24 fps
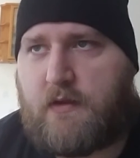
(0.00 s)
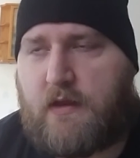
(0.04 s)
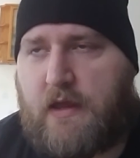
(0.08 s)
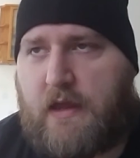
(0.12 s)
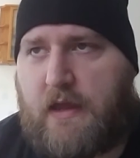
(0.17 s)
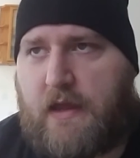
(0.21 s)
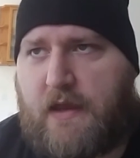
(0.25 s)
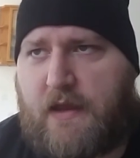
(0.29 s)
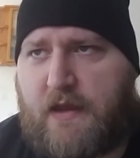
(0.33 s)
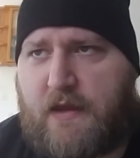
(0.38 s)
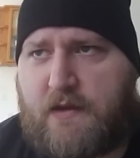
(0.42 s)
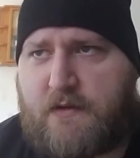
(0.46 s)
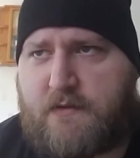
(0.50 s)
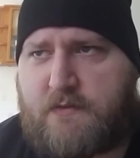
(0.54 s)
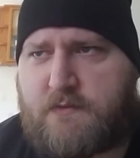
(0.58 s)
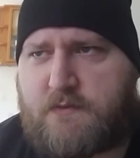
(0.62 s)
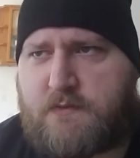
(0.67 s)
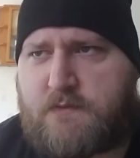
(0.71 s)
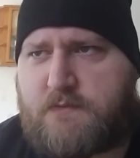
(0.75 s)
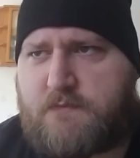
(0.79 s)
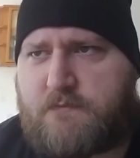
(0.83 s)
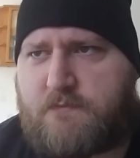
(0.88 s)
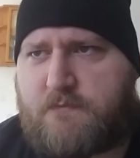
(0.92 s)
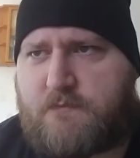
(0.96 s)

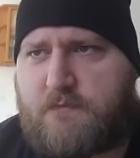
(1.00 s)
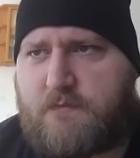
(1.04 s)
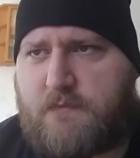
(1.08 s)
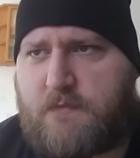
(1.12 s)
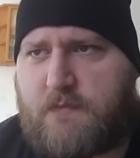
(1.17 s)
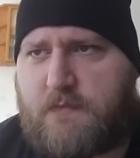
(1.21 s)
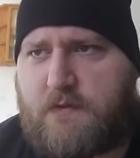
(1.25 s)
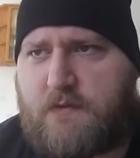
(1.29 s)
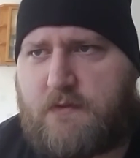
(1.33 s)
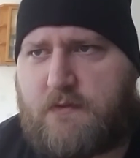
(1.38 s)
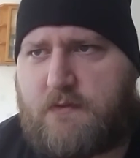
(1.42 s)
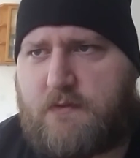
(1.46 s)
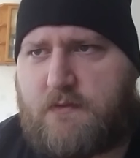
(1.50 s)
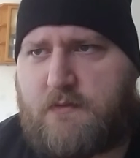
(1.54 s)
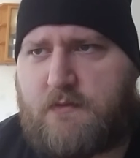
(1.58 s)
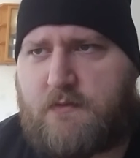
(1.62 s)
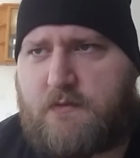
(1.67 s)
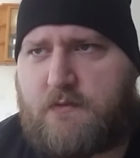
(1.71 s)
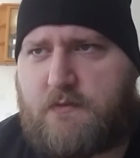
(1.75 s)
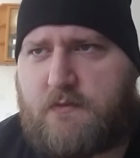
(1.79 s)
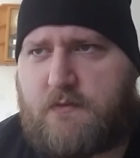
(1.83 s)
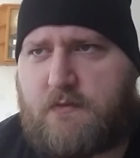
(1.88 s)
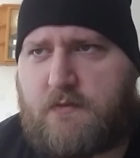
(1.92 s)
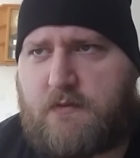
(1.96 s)
And
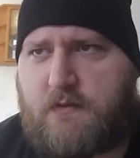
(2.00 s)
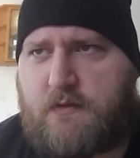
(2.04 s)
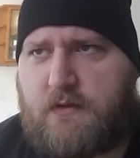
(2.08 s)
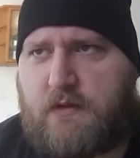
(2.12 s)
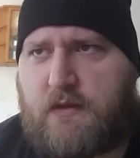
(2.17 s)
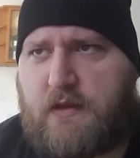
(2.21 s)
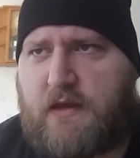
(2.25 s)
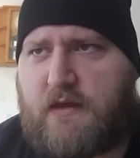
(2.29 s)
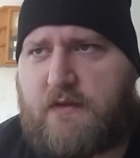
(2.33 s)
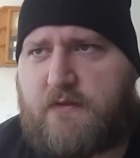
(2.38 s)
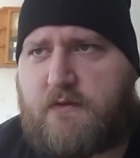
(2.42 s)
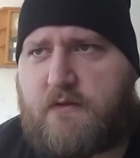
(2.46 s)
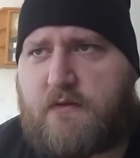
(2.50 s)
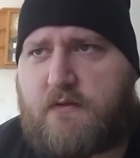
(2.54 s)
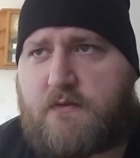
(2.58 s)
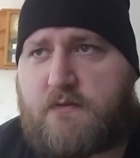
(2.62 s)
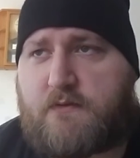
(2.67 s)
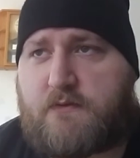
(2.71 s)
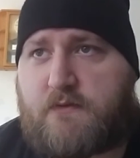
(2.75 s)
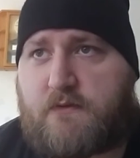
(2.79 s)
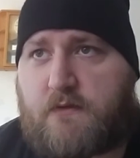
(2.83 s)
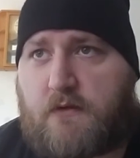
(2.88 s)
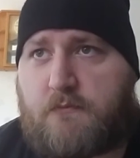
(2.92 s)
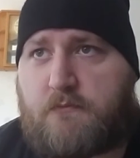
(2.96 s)
yeah,
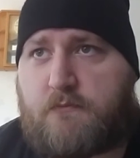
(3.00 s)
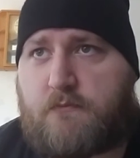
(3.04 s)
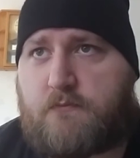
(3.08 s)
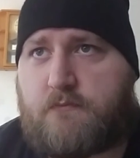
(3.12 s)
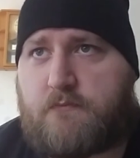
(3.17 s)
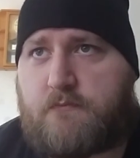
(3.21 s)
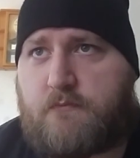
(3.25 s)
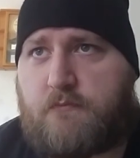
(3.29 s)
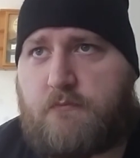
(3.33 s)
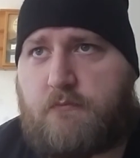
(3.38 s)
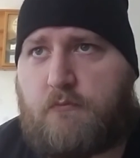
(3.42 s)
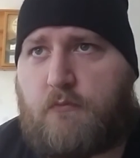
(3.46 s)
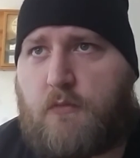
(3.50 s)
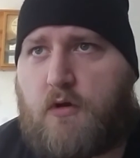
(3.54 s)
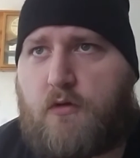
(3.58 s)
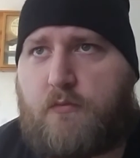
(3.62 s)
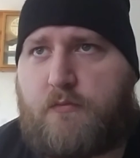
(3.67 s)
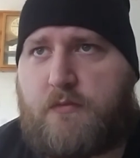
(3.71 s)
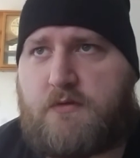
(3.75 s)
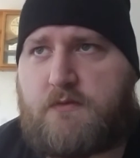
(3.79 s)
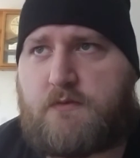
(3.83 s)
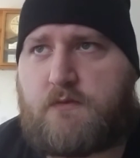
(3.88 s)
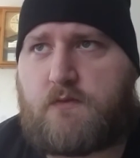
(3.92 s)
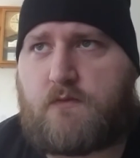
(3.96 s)
there's some
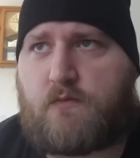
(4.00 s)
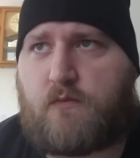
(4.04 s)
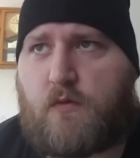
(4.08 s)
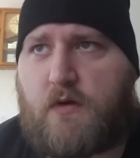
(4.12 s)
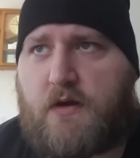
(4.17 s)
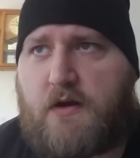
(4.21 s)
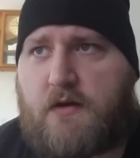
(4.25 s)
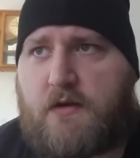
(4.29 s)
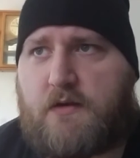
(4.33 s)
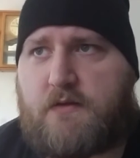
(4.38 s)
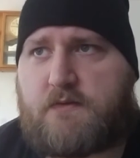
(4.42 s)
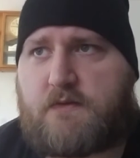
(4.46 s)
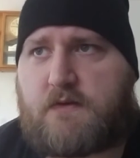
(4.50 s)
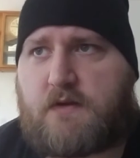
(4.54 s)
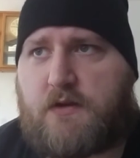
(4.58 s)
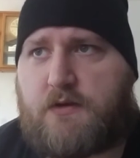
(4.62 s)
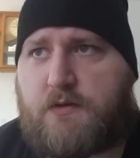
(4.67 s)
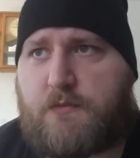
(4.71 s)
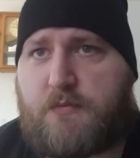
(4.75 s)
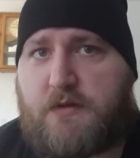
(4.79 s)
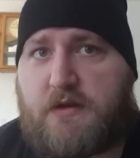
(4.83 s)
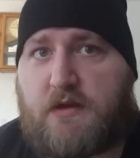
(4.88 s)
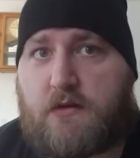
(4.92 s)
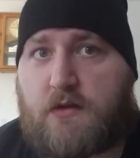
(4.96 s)
moments where it's going
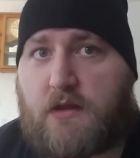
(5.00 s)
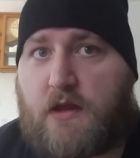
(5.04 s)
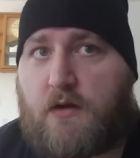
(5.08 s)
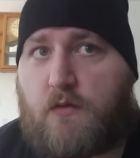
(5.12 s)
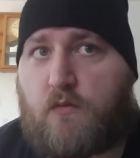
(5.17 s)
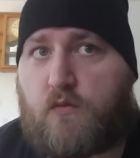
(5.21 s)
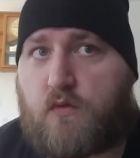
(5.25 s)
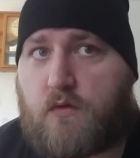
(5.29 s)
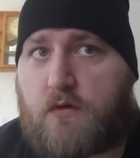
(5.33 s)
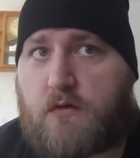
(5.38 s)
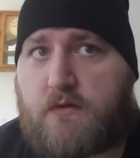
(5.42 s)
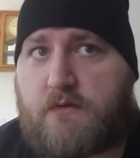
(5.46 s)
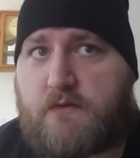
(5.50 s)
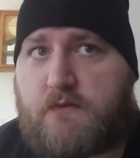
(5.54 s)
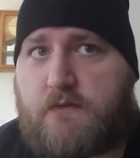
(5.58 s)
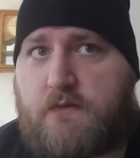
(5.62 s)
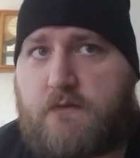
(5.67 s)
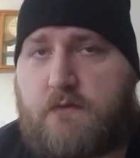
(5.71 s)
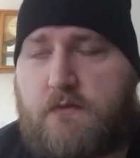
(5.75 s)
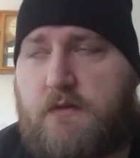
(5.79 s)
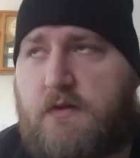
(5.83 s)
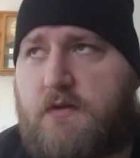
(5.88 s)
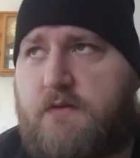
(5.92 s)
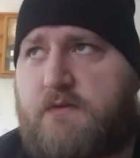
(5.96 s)
to be a lot
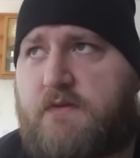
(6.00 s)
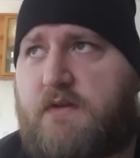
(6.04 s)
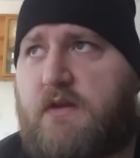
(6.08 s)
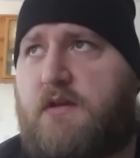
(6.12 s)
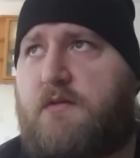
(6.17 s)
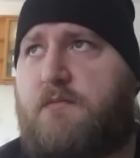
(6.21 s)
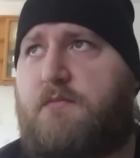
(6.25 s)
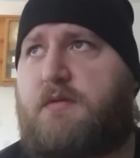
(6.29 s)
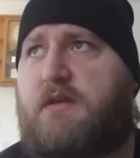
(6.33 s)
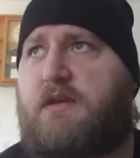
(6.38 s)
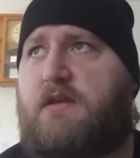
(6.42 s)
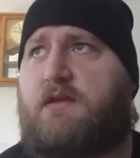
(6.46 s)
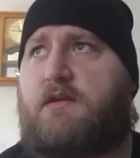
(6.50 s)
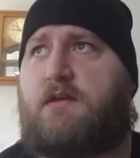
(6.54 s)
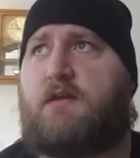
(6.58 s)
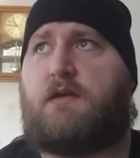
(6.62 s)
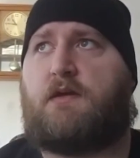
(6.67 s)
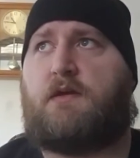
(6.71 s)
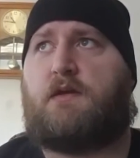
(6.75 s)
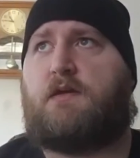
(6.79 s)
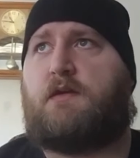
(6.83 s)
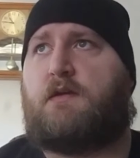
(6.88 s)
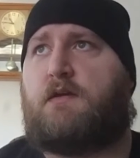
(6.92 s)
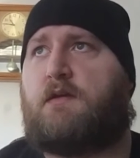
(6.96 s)
worse. There's going to be
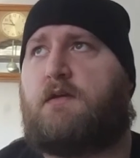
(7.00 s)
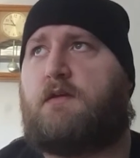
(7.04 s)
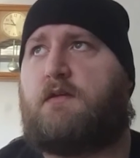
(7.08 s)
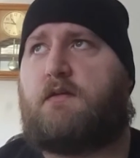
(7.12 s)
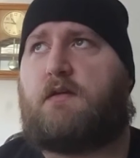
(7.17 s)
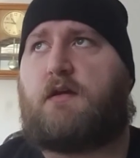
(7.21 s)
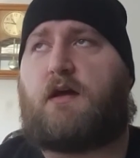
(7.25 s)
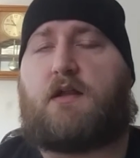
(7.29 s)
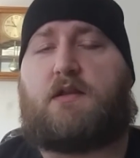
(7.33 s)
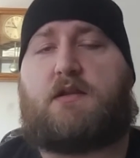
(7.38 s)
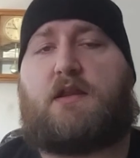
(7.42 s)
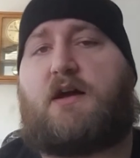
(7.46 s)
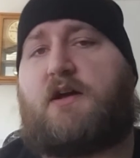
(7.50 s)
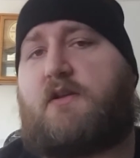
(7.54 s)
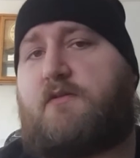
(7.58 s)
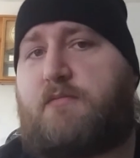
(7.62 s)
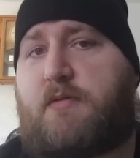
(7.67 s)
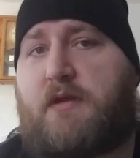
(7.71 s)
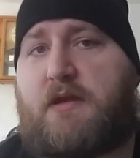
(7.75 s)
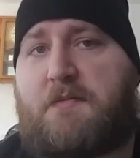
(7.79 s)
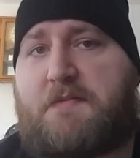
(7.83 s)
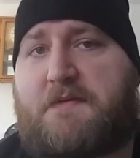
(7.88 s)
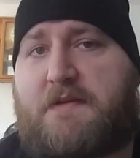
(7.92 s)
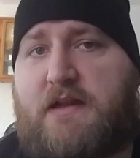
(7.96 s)
a lot of
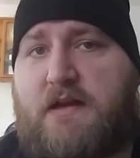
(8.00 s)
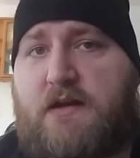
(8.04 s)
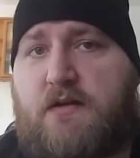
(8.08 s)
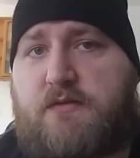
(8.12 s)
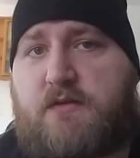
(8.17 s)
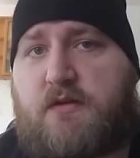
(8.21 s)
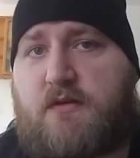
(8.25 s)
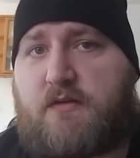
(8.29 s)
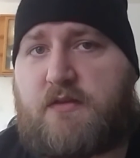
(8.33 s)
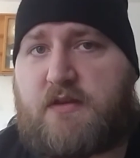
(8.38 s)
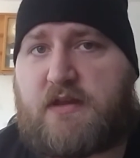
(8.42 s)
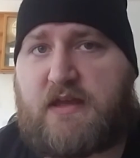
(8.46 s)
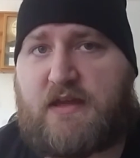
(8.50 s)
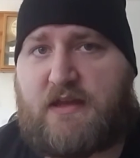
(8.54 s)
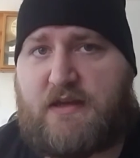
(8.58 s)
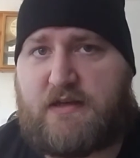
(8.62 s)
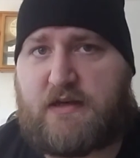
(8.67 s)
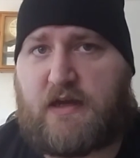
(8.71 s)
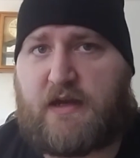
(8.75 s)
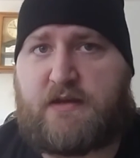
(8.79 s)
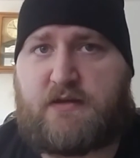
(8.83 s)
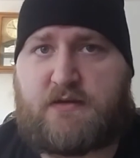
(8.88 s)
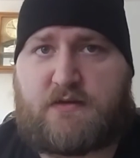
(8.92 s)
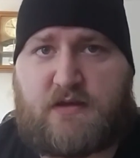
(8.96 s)
people out there that get
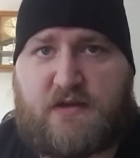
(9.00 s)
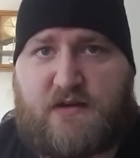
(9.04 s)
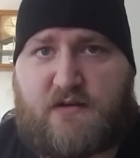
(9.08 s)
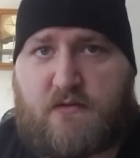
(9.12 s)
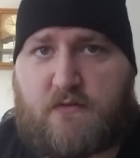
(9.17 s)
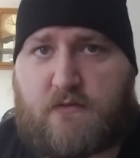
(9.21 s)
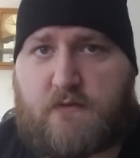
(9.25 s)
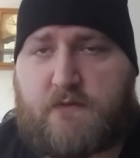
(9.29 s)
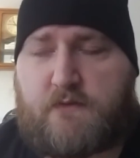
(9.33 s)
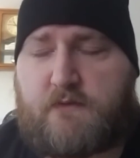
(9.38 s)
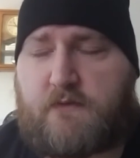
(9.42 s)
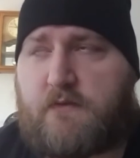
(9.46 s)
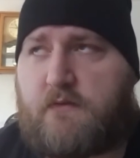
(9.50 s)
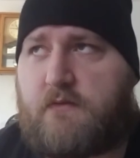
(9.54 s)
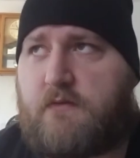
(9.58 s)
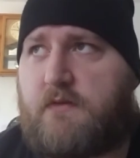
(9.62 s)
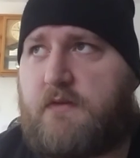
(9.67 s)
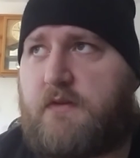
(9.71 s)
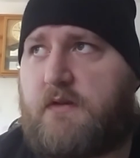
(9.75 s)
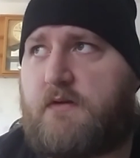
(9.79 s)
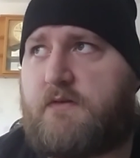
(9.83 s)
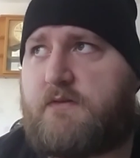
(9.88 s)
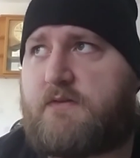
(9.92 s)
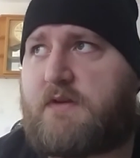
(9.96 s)
night terrors.
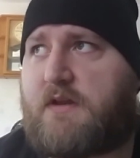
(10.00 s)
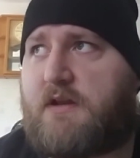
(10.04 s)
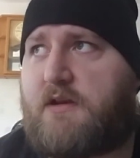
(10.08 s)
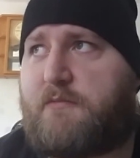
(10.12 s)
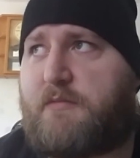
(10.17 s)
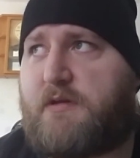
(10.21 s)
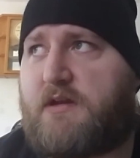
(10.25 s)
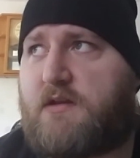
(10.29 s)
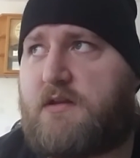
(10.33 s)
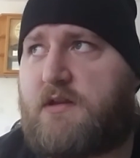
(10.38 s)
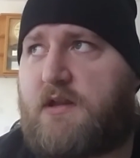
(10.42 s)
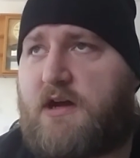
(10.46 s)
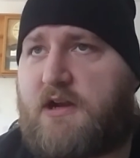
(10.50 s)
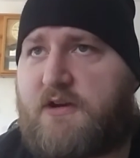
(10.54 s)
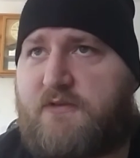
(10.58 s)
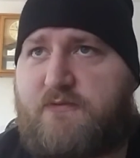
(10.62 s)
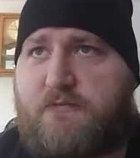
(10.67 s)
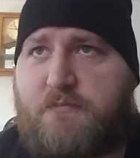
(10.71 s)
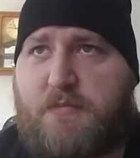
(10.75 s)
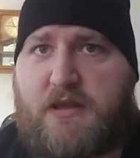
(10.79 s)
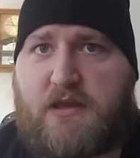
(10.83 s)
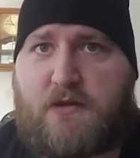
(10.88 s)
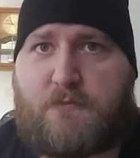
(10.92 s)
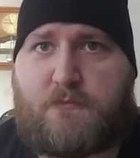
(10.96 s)
There's going to be a lot
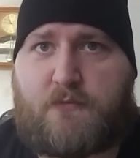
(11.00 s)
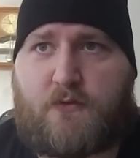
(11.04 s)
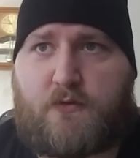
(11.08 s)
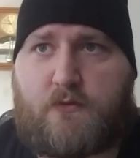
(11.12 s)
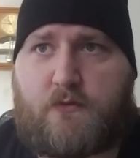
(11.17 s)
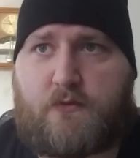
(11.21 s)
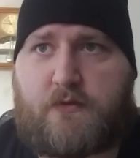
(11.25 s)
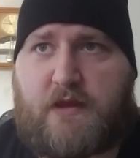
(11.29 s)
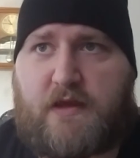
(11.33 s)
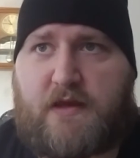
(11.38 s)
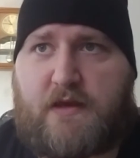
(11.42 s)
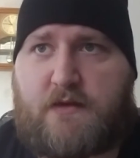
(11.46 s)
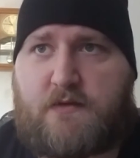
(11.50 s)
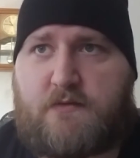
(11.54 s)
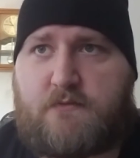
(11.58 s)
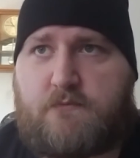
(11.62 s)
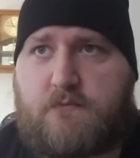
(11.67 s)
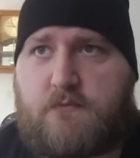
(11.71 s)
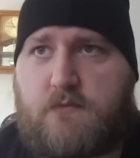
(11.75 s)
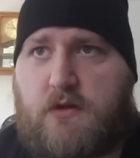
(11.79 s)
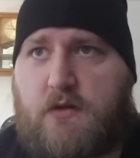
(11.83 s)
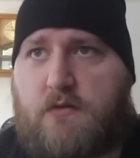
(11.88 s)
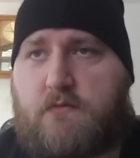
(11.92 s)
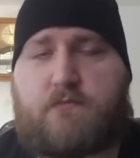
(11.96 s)
of people that,
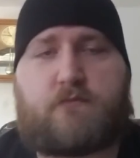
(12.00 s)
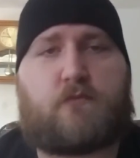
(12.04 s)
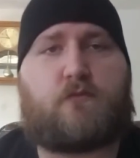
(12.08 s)
you know,